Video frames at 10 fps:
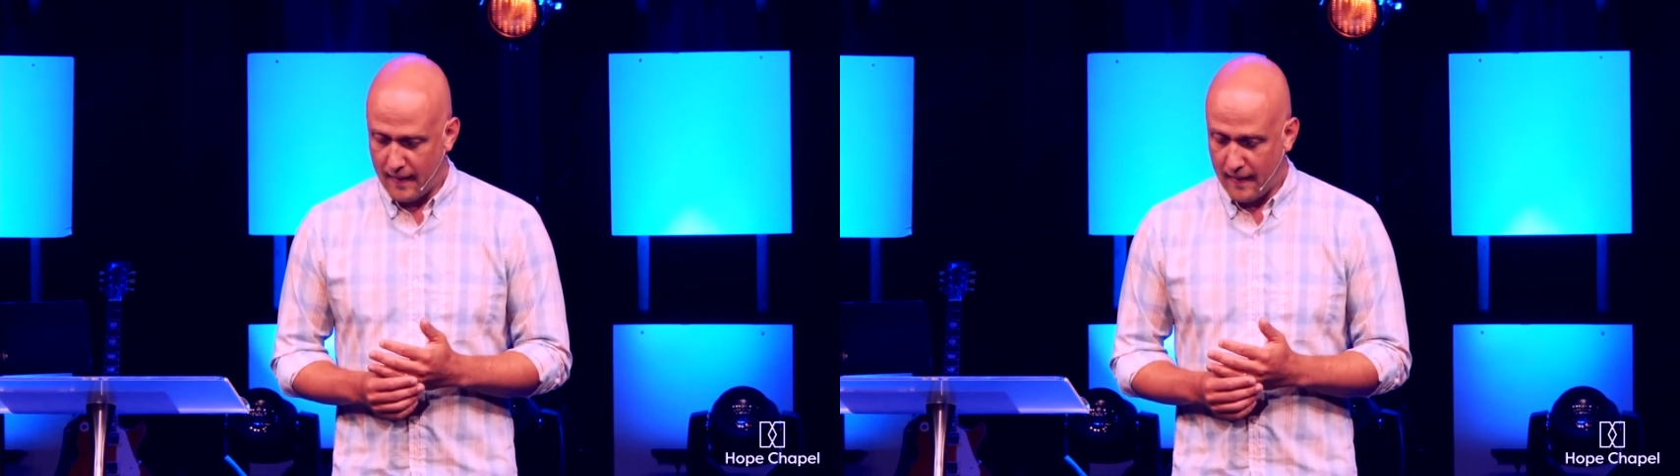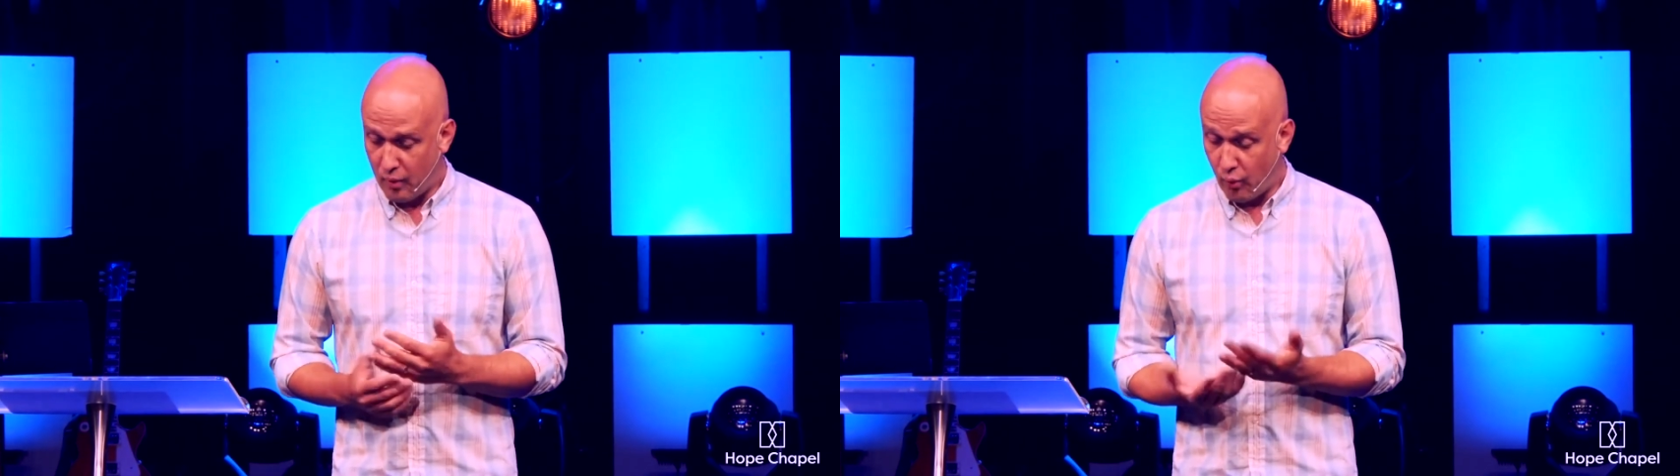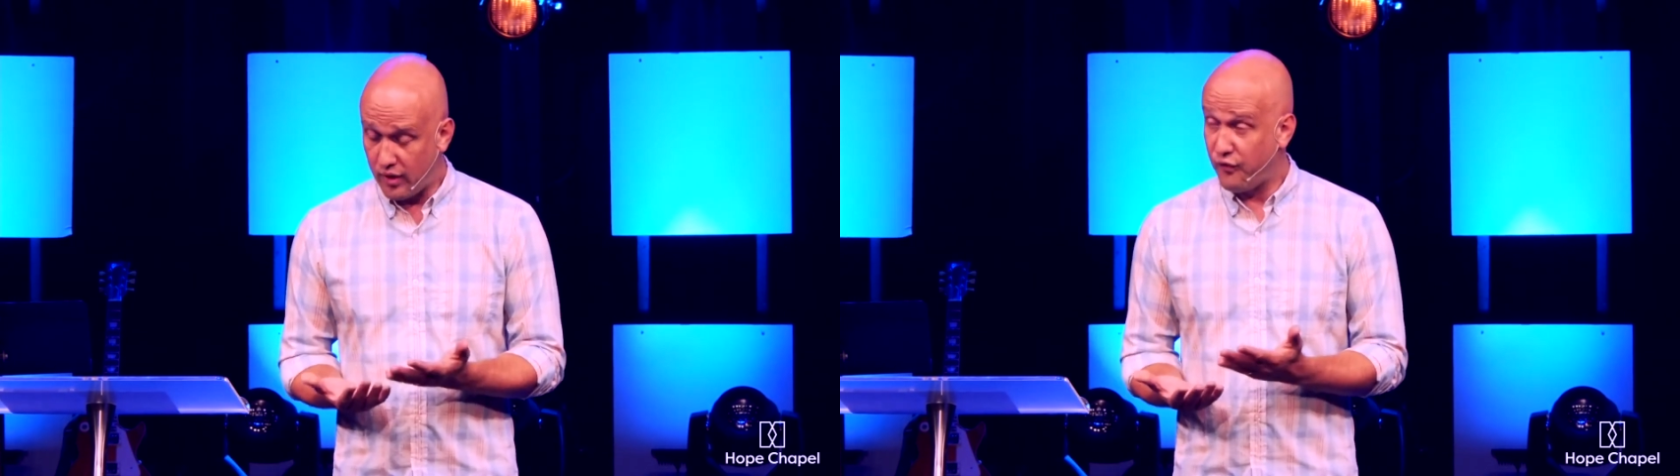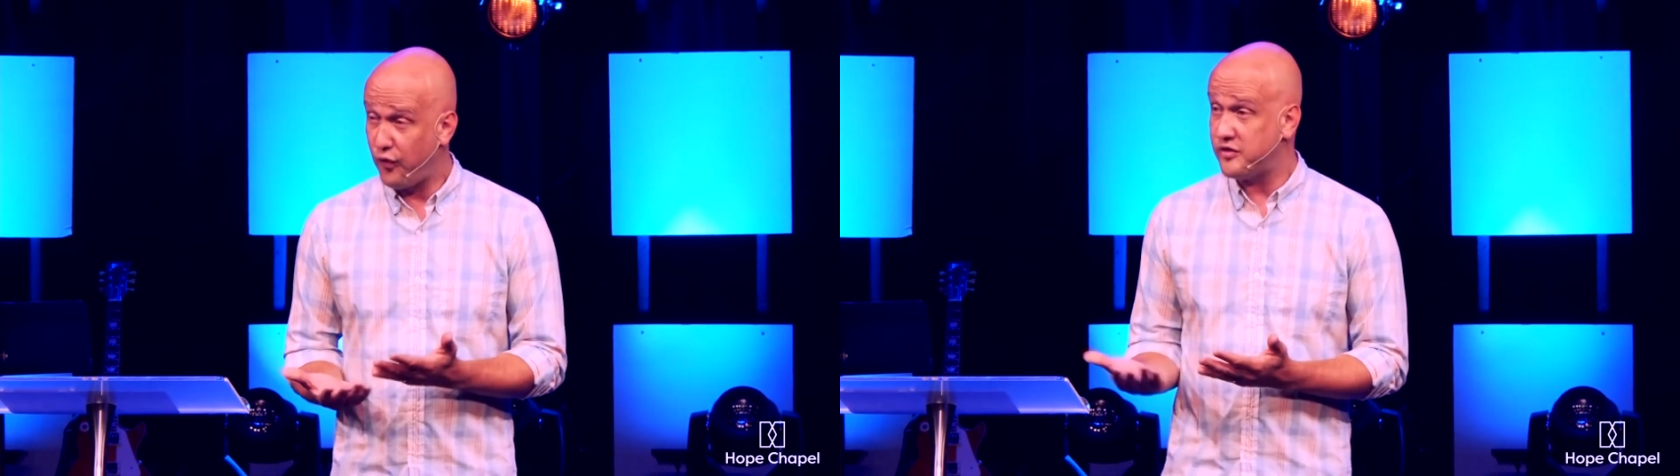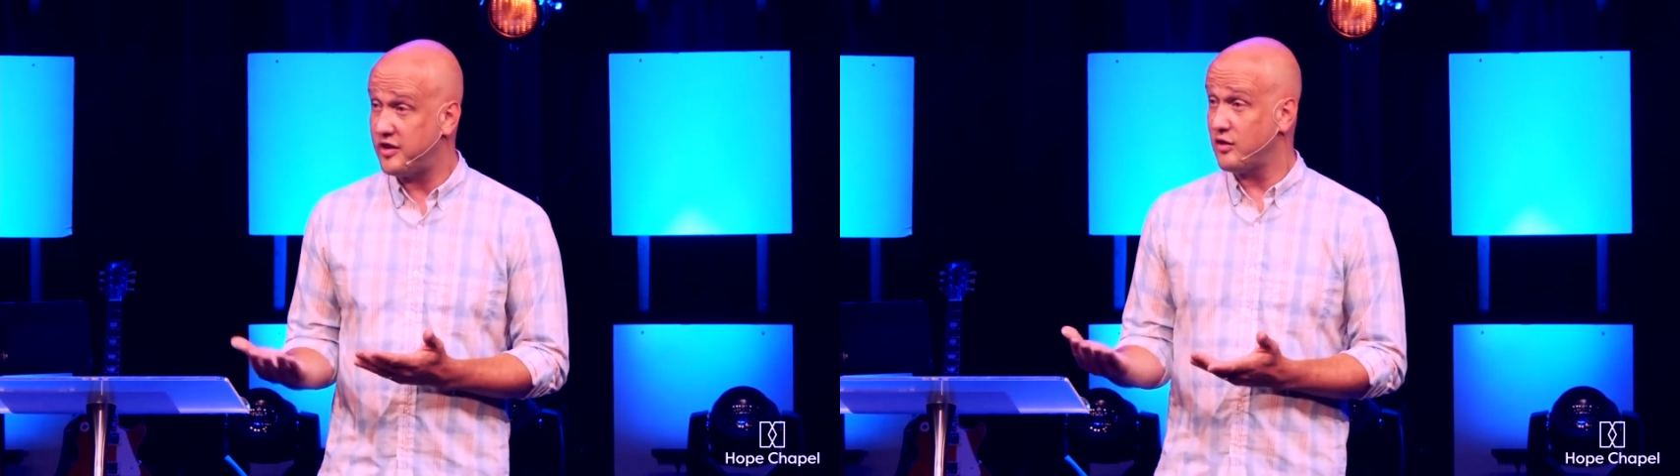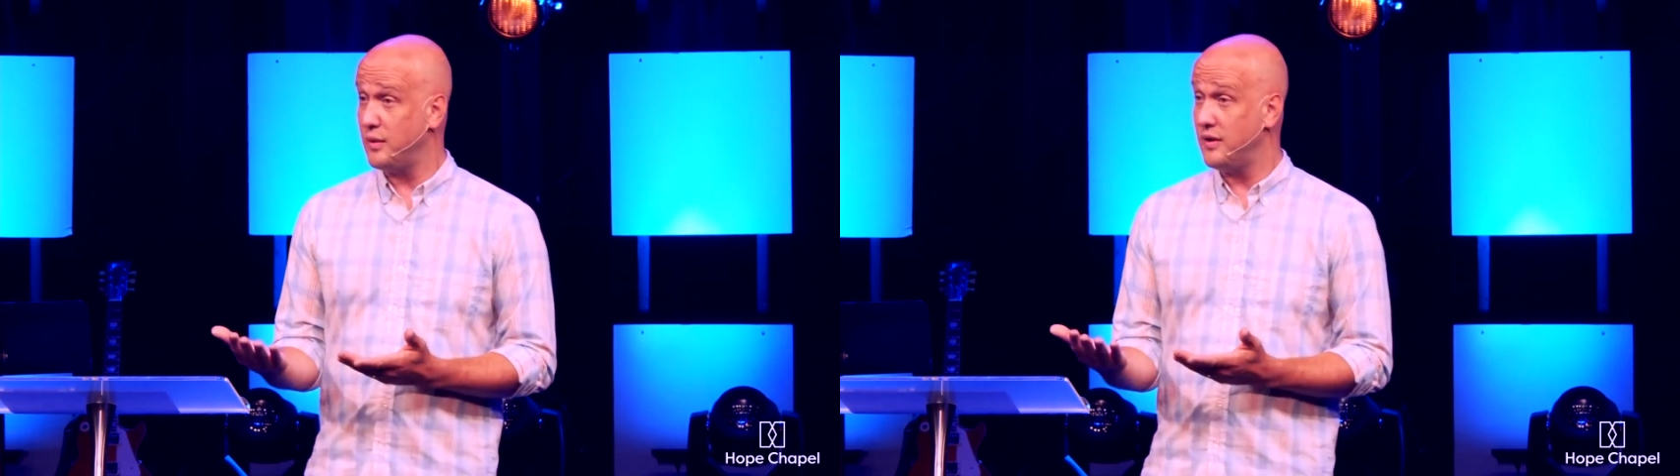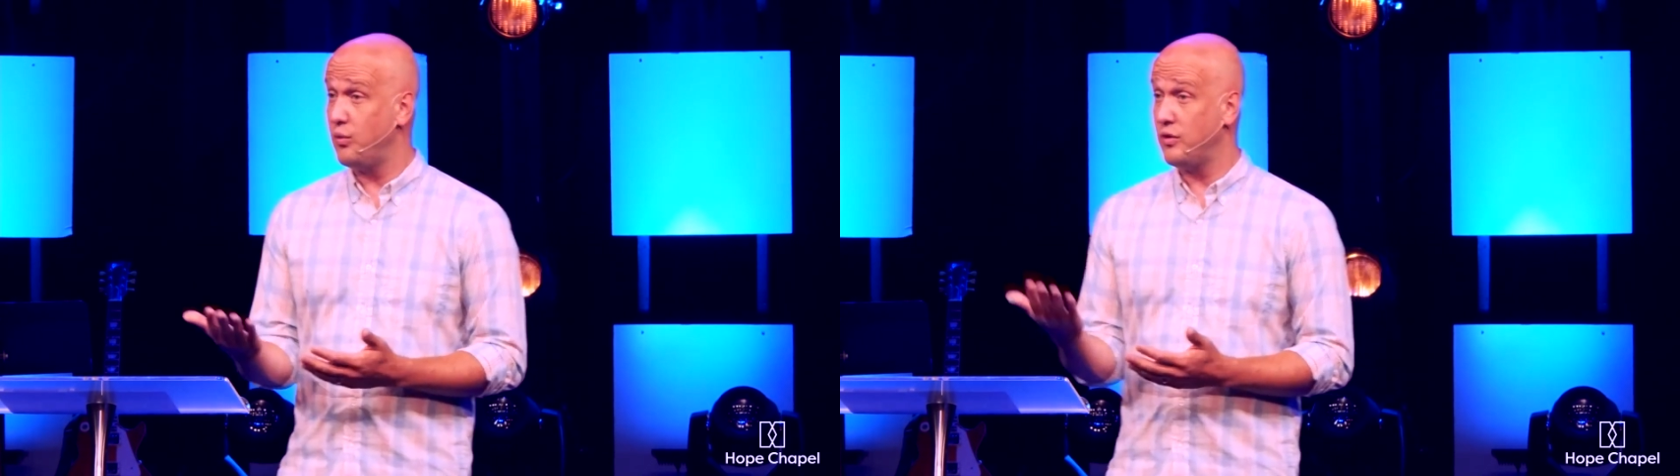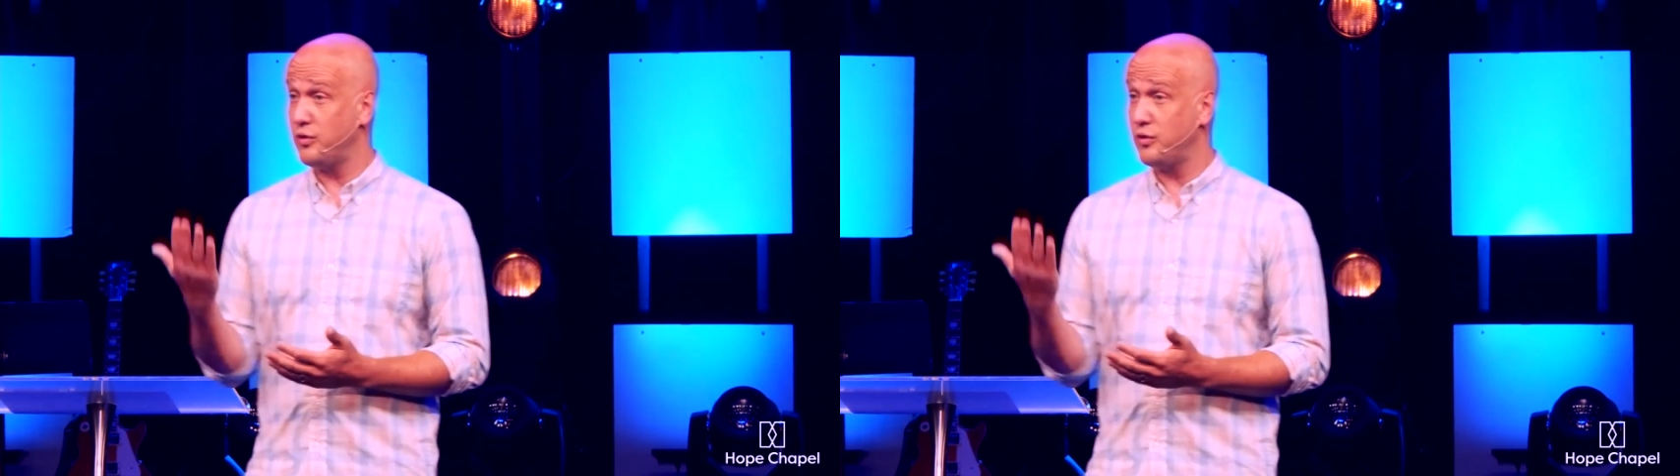But one of the first things we did was we